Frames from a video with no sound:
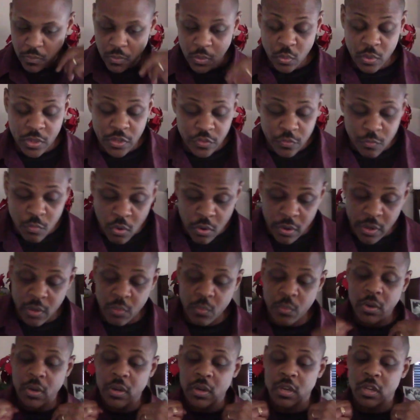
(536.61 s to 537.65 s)
Well, this
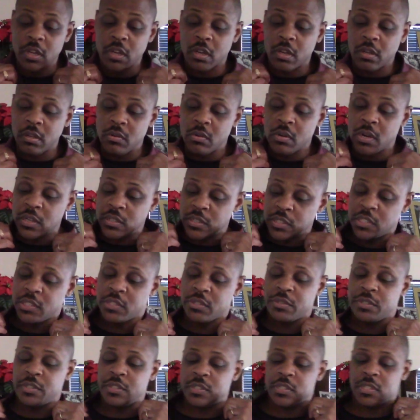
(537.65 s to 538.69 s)
morning we're going to conclude our
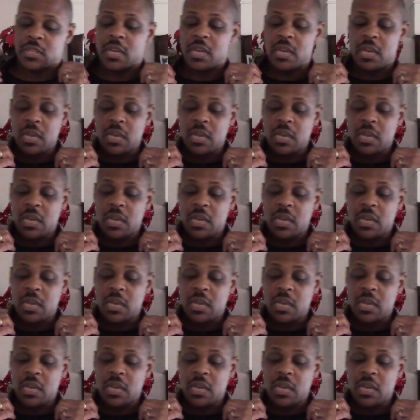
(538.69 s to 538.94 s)
series,